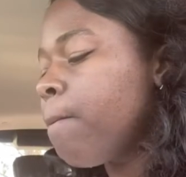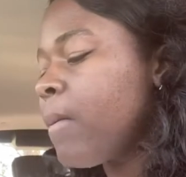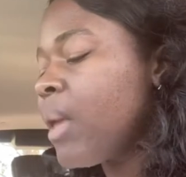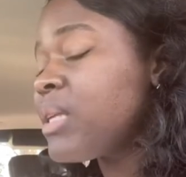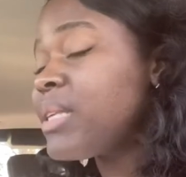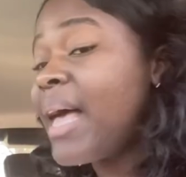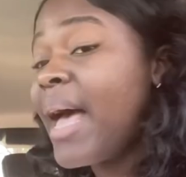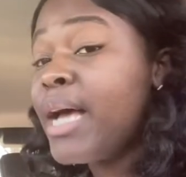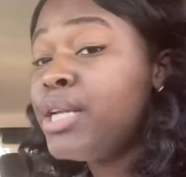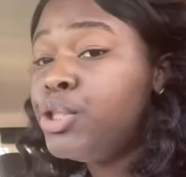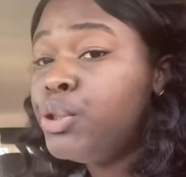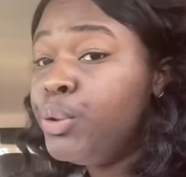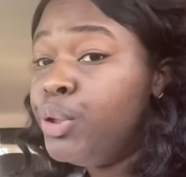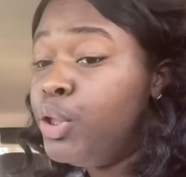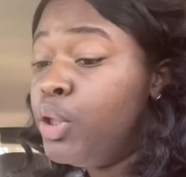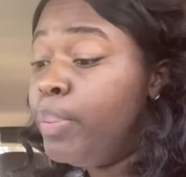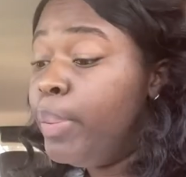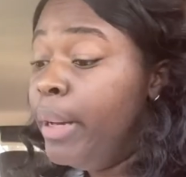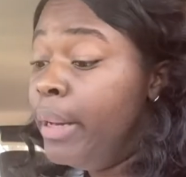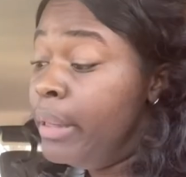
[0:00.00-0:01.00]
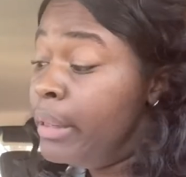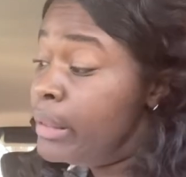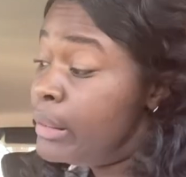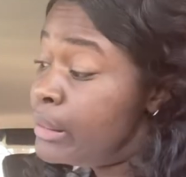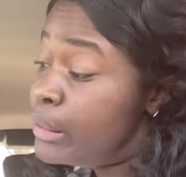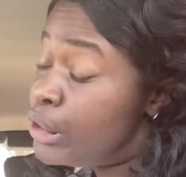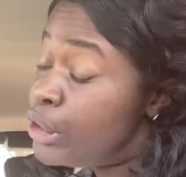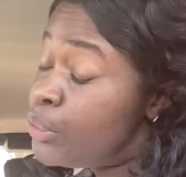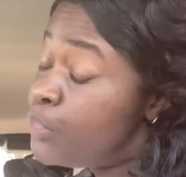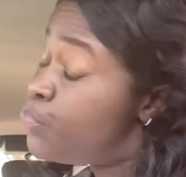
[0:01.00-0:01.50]
that had two
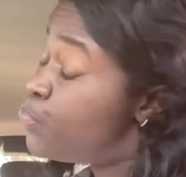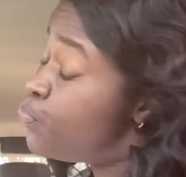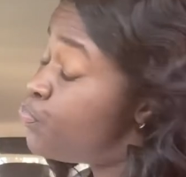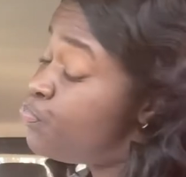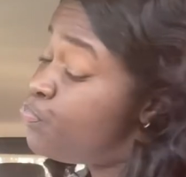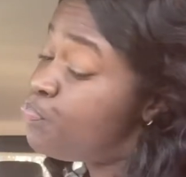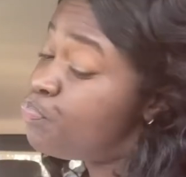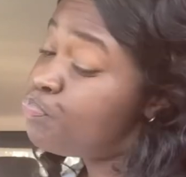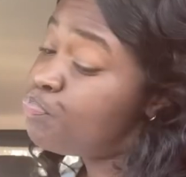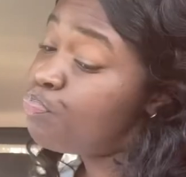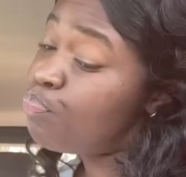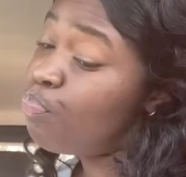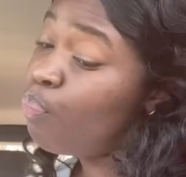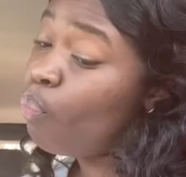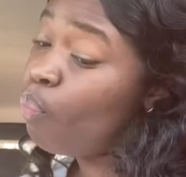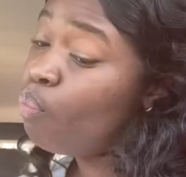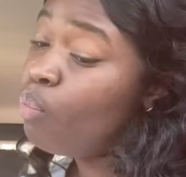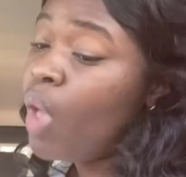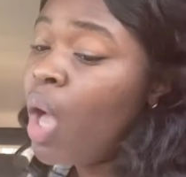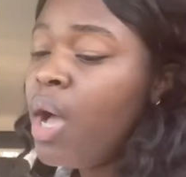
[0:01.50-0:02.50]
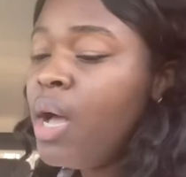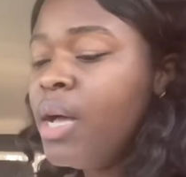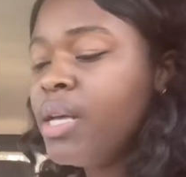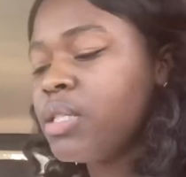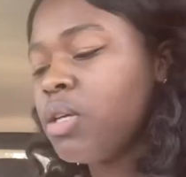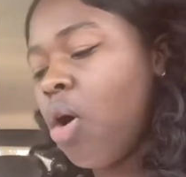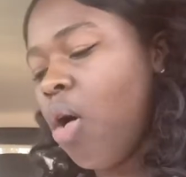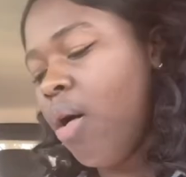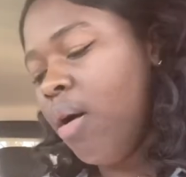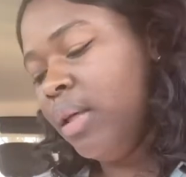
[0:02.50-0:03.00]
coupons.
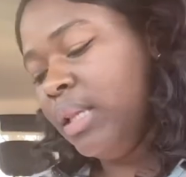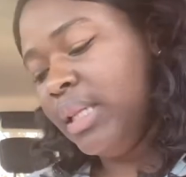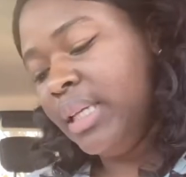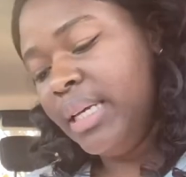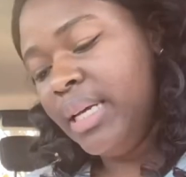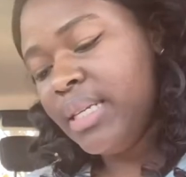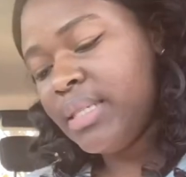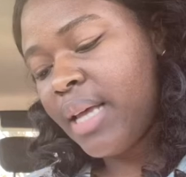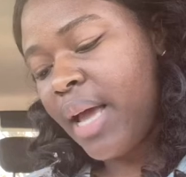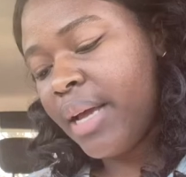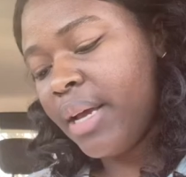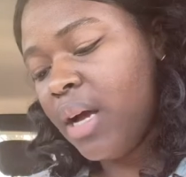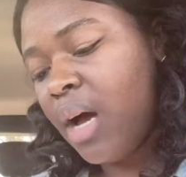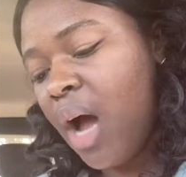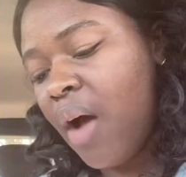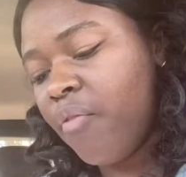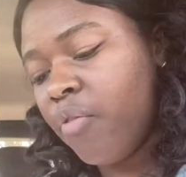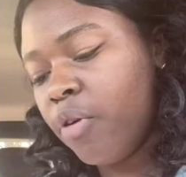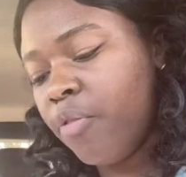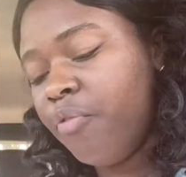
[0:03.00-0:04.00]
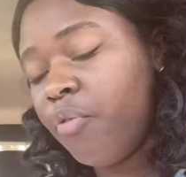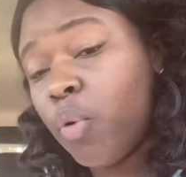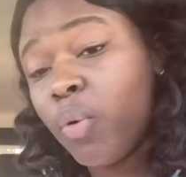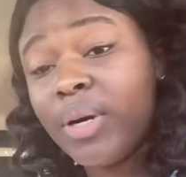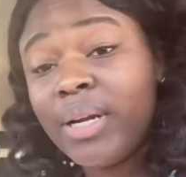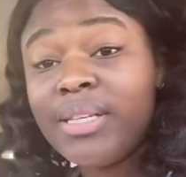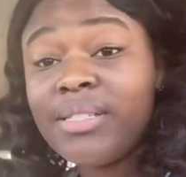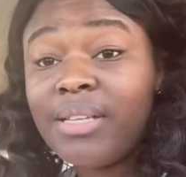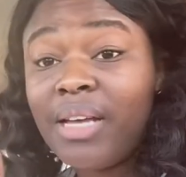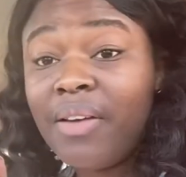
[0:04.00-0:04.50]
So all of this I got for
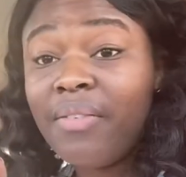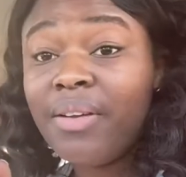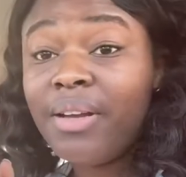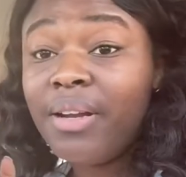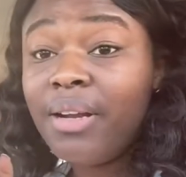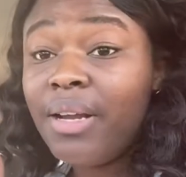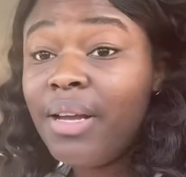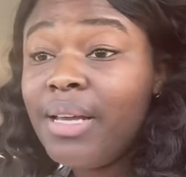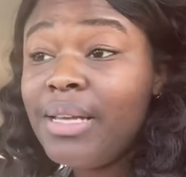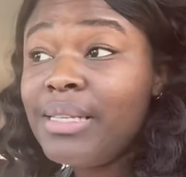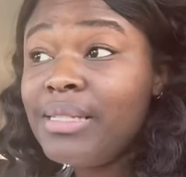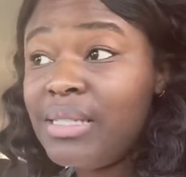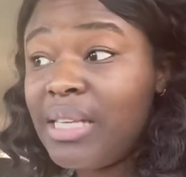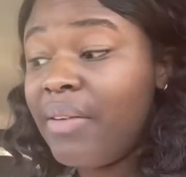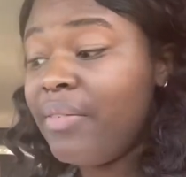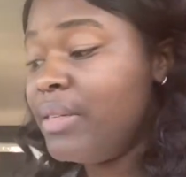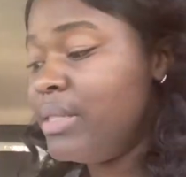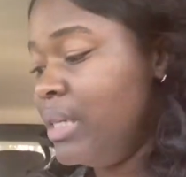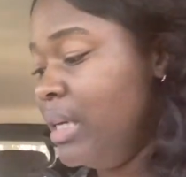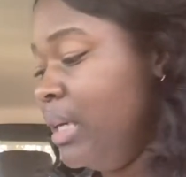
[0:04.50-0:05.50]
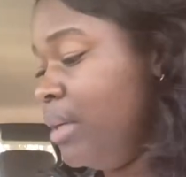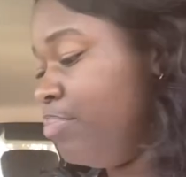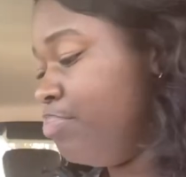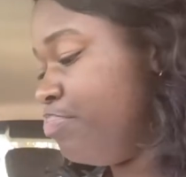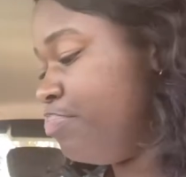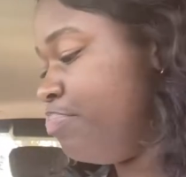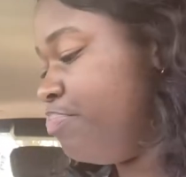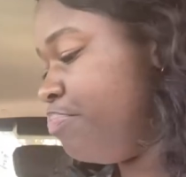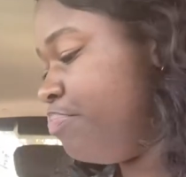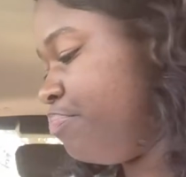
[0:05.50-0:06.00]
forty-seven
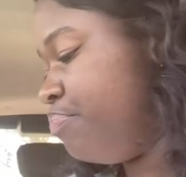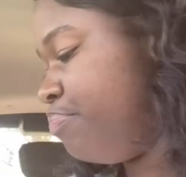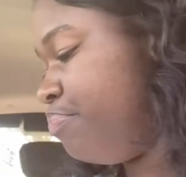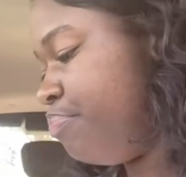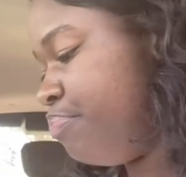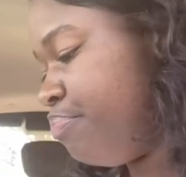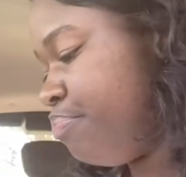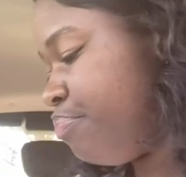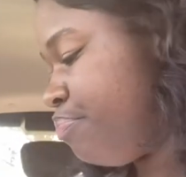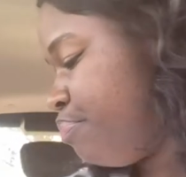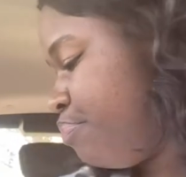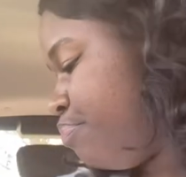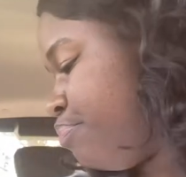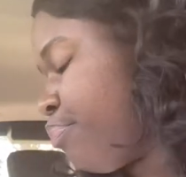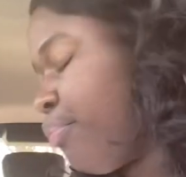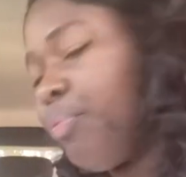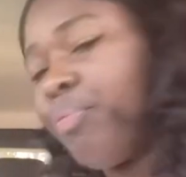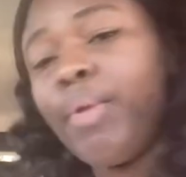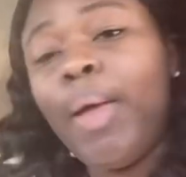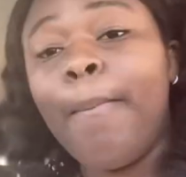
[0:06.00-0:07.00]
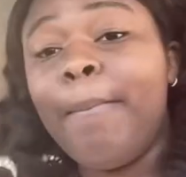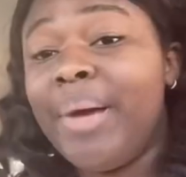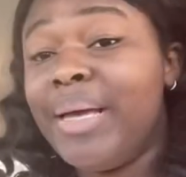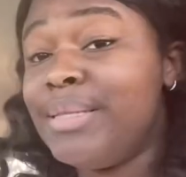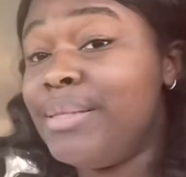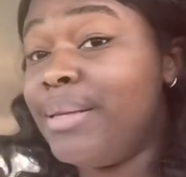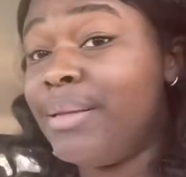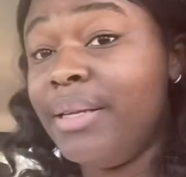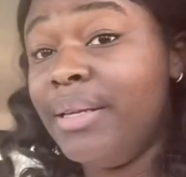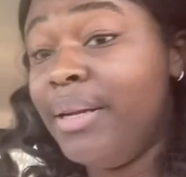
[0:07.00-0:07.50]
seventeen. Basically